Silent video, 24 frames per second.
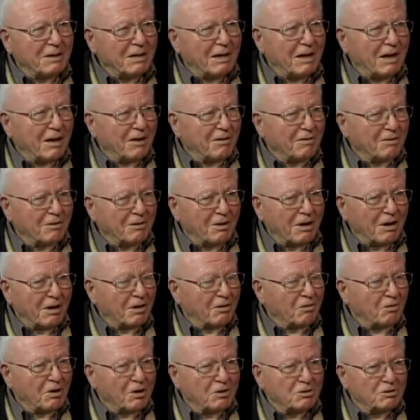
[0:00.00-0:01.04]
and,
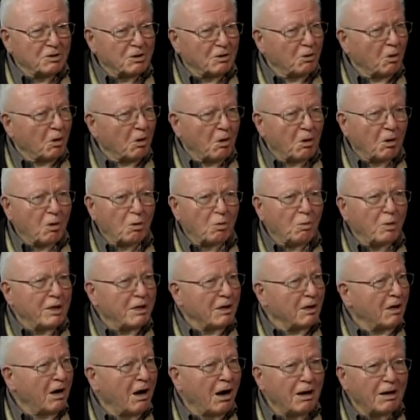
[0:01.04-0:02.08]
and they said, we can
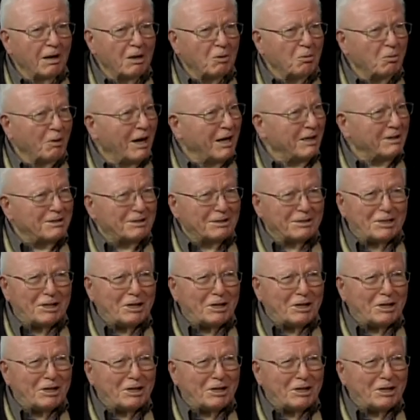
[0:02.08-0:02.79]
hardly wait to